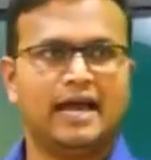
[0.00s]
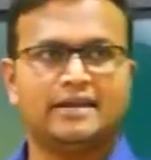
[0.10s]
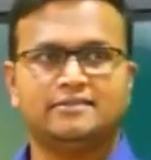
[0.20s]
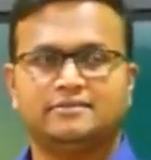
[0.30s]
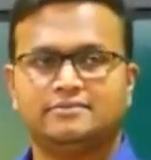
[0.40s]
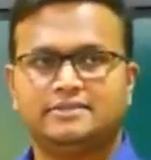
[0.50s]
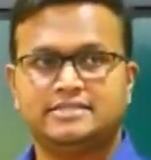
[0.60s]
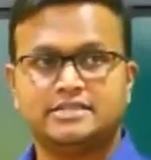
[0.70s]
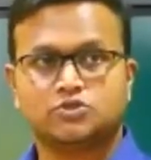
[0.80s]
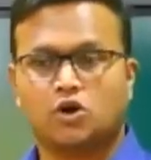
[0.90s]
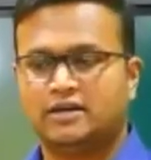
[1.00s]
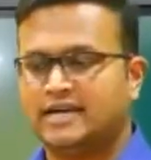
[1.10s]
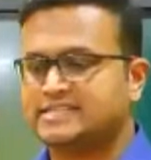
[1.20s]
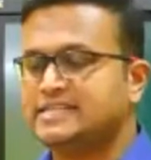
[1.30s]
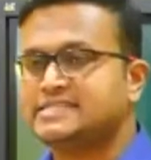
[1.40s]
And this is called
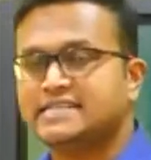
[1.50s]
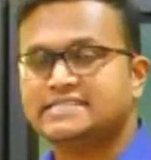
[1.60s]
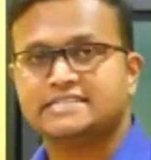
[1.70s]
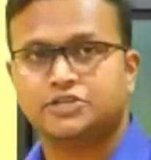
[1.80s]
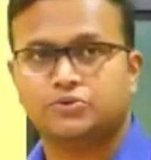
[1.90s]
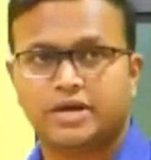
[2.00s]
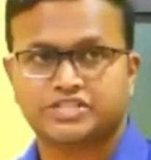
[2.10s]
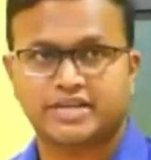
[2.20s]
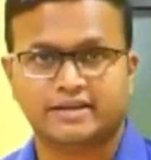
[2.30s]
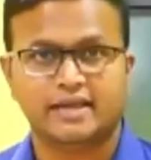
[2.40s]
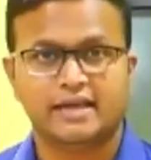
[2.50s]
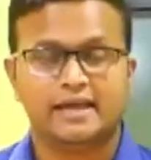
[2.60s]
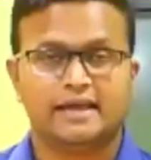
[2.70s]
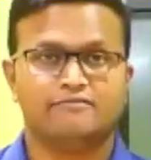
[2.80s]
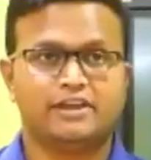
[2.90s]
as, in such a situation,
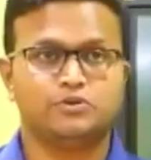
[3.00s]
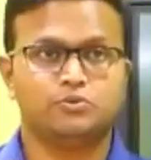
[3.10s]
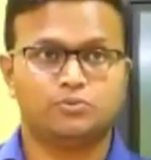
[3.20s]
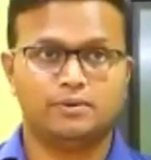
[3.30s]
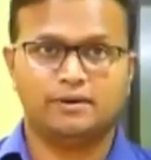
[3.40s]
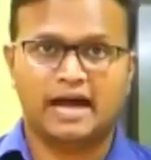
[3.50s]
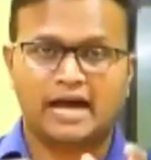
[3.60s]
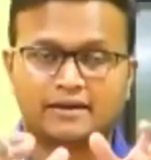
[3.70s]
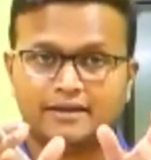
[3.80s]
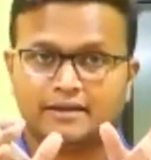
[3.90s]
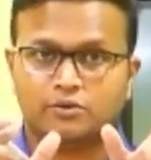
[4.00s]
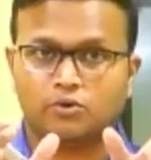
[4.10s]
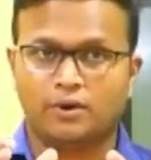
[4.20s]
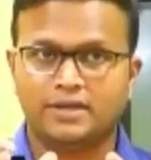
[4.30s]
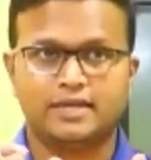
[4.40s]
when you are
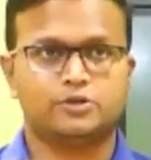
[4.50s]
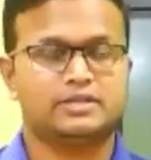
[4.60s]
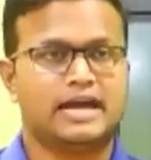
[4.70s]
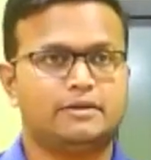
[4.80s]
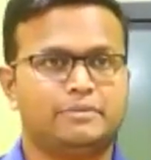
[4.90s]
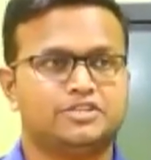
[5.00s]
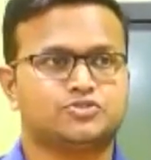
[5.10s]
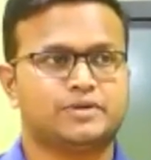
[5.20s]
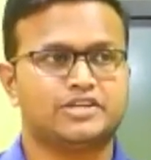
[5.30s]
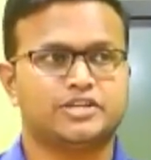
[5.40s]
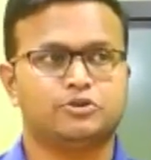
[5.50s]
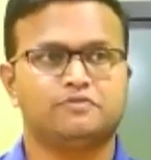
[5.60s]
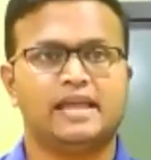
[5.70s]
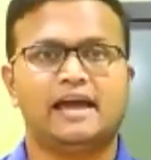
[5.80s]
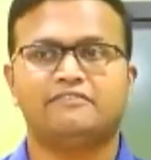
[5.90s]
going into the administration,
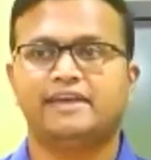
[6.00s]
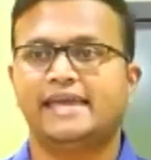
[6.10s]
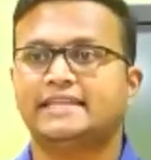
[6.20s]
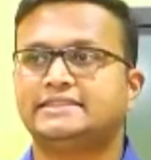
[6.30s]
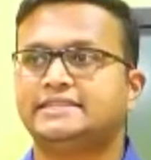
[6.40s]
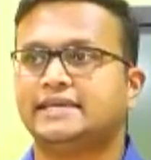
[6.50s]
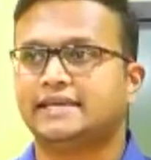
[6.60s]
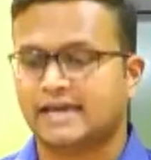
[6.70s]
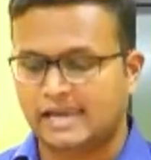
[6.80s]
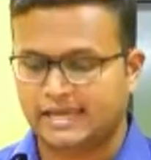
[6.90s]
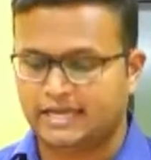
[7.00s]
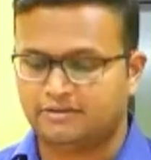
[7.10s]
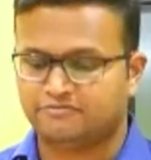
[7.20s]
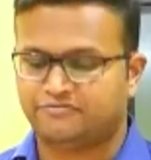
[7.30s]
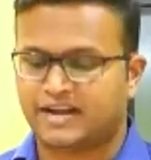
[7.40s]
you will have an ethical
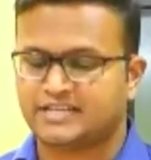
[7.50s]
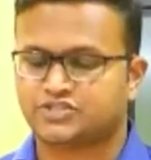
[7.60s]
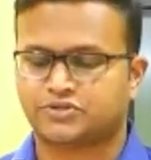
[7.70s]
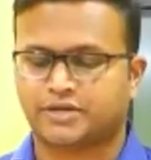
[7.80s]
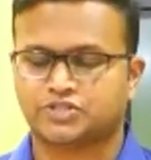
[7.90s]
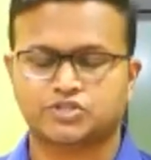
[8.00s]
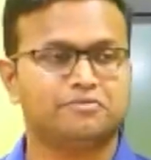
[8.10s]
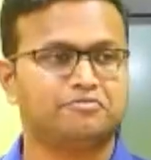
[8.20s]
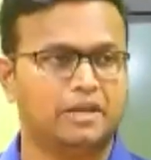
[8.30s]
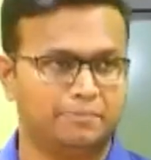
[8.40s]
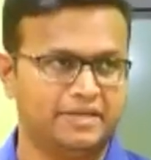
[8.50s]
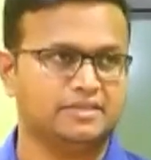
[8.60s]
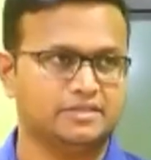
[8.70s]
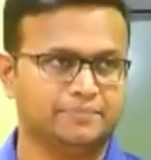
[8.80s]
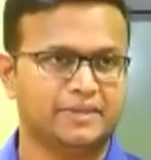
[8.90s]
infrastructure will
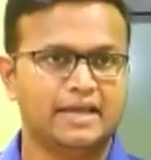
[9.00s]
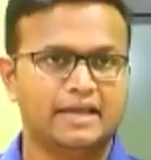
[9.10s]
be there.